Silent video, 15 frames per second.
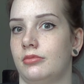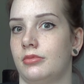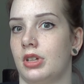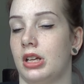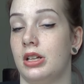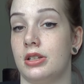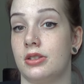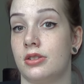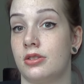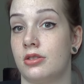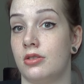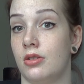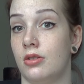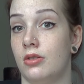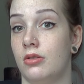And it's
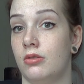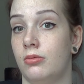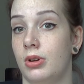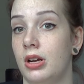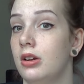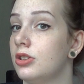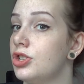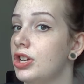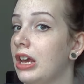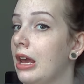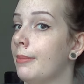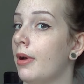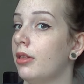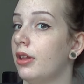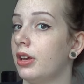so weird. She
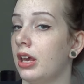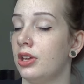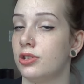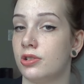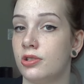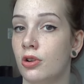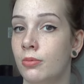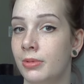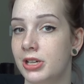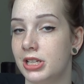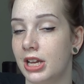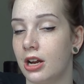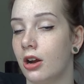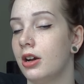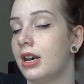came out looking so much
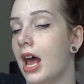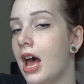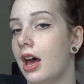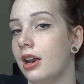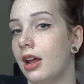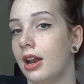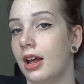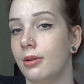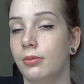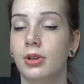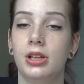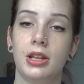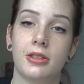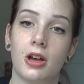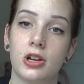like her dad, and I
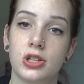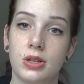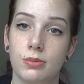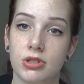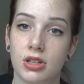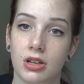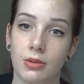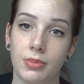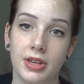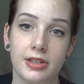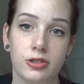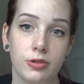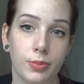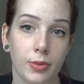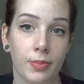really thought she was going to be
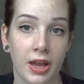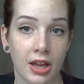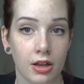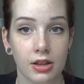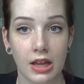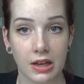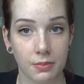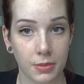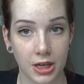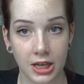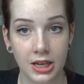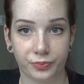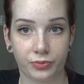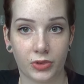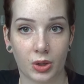super pale like
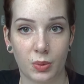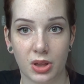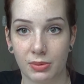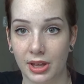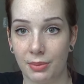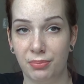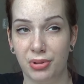me, with like